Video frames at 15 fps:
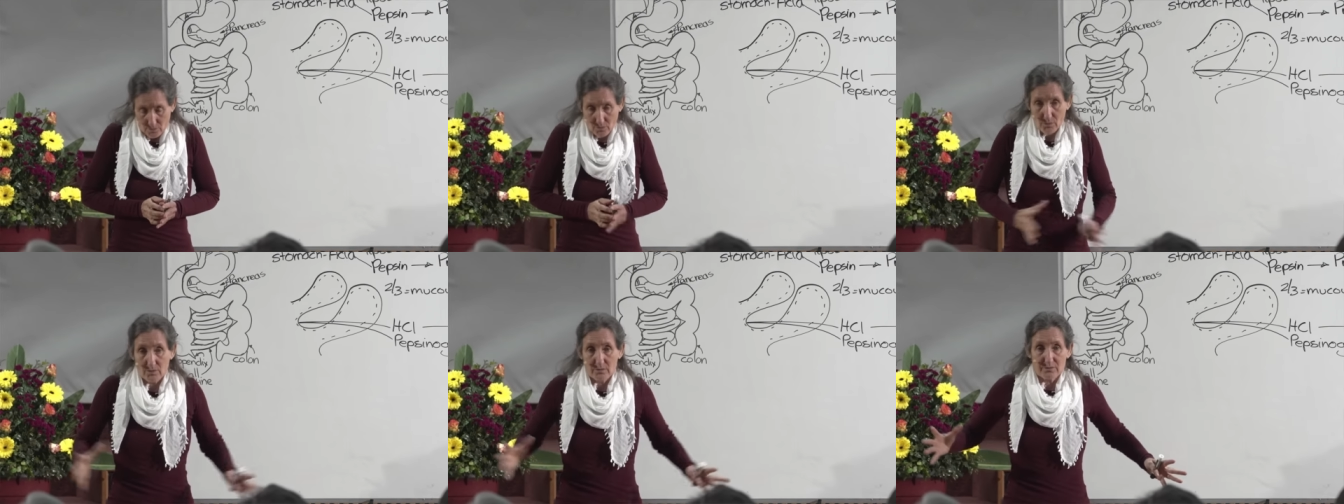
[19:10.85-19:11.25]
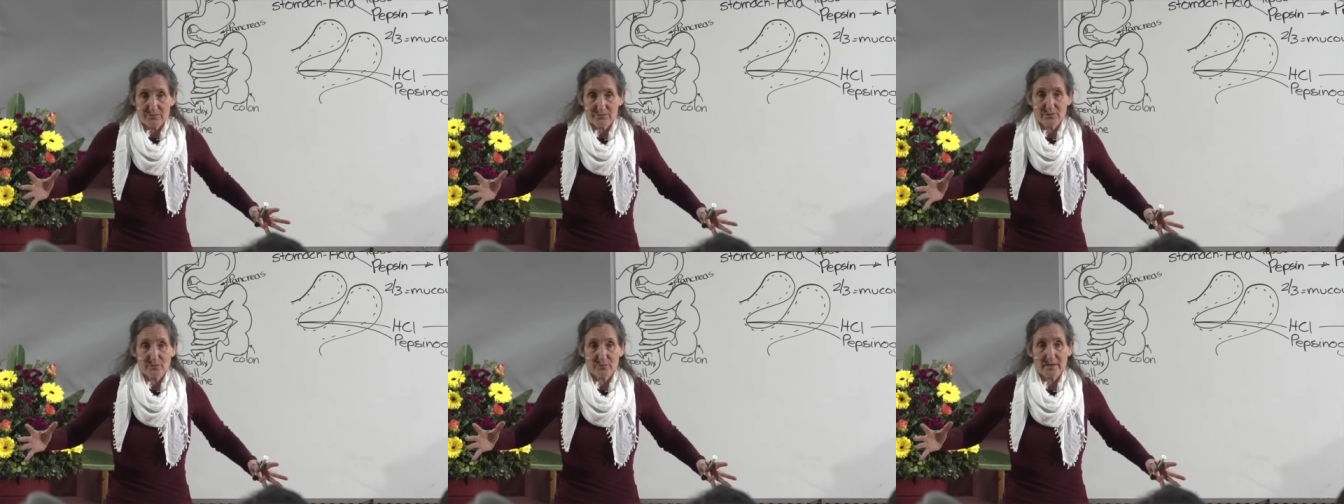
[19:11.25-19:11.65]
All the
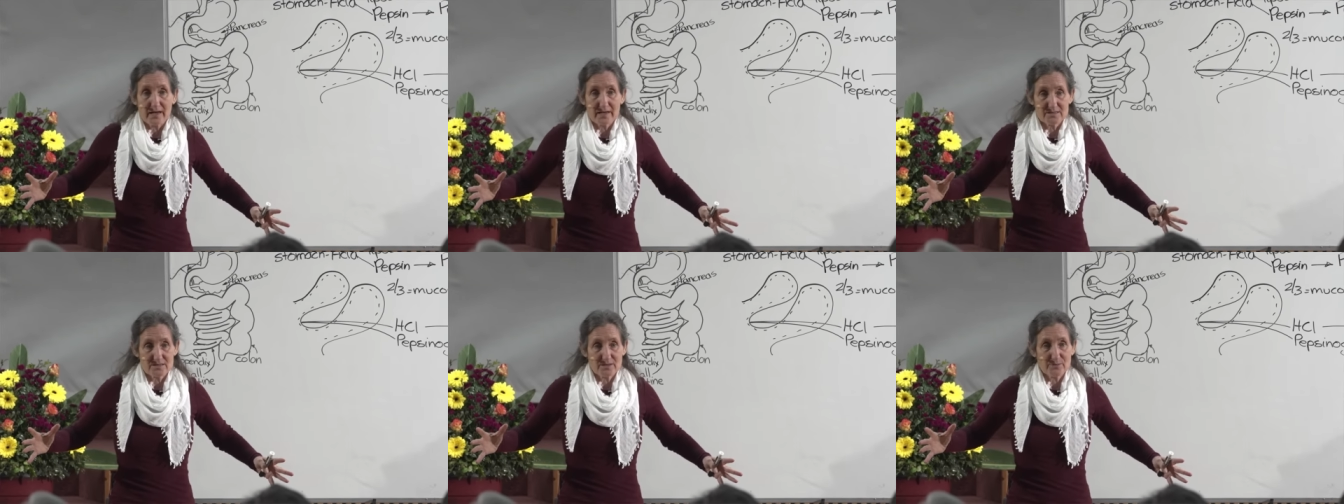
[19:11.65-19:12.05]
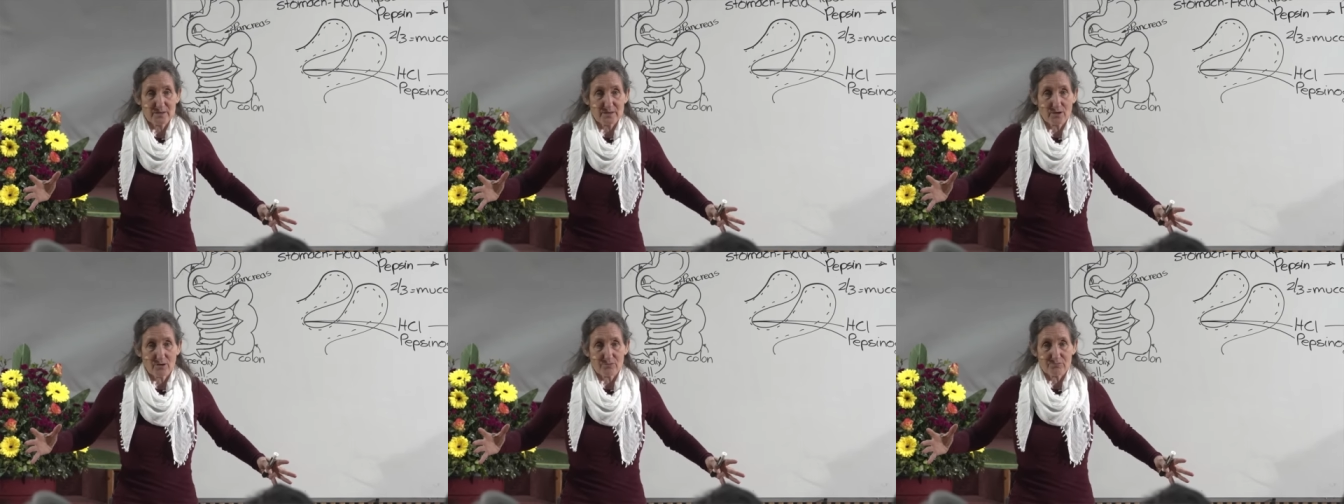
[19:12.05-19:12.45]
fluid has to
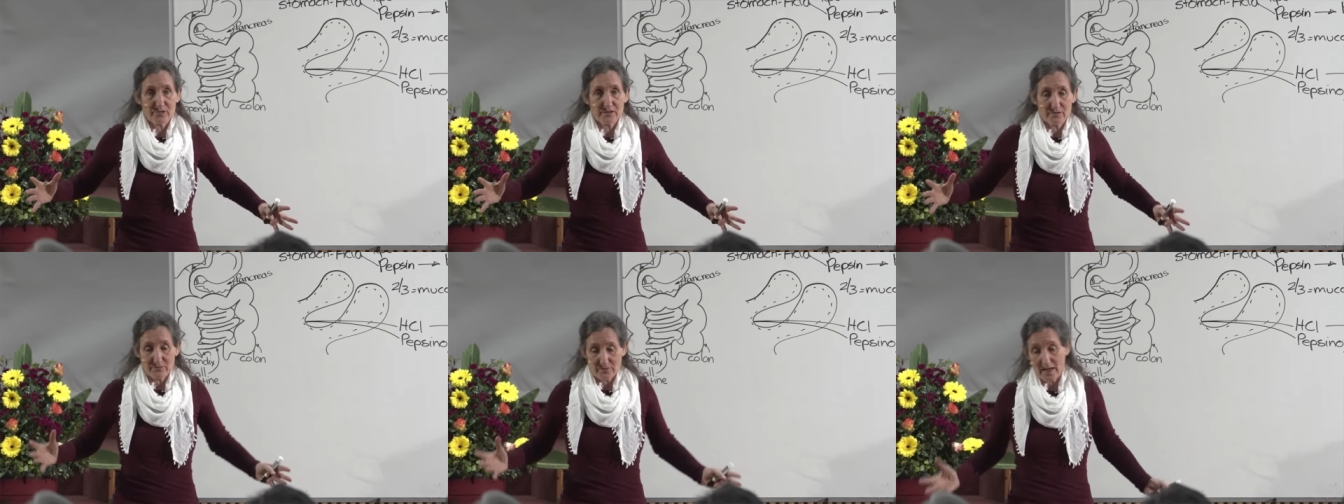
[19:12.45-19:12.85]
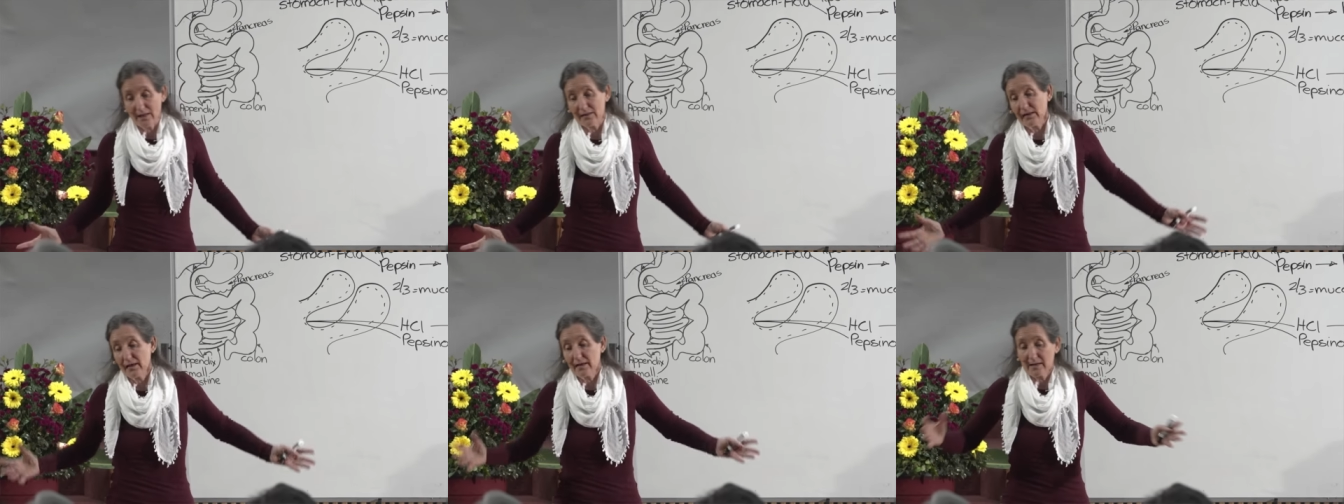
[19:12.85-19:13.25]
be got rid of,
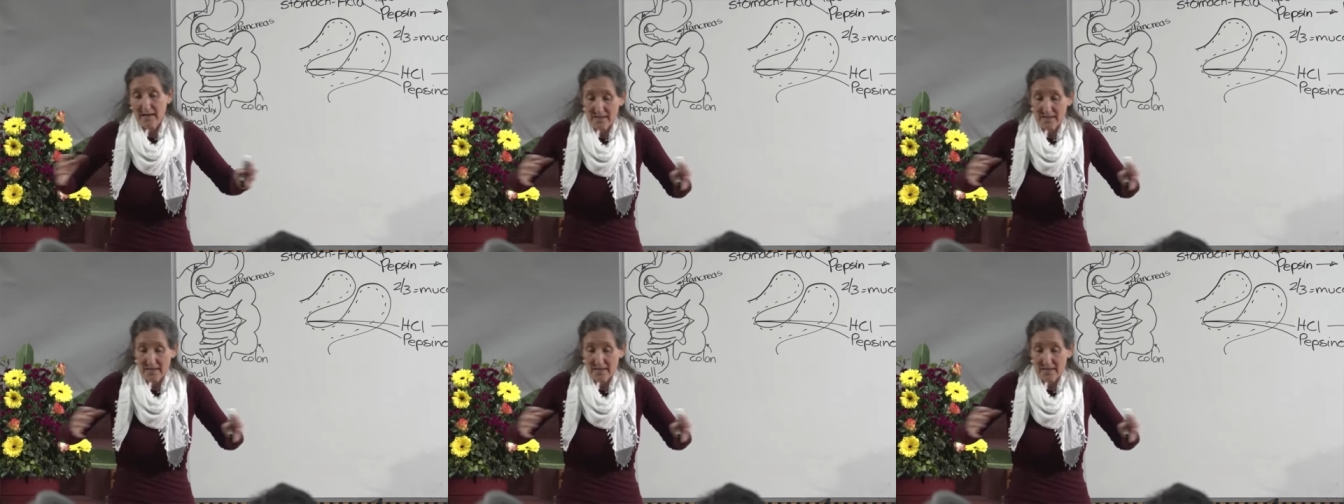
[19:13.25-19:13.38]
and then it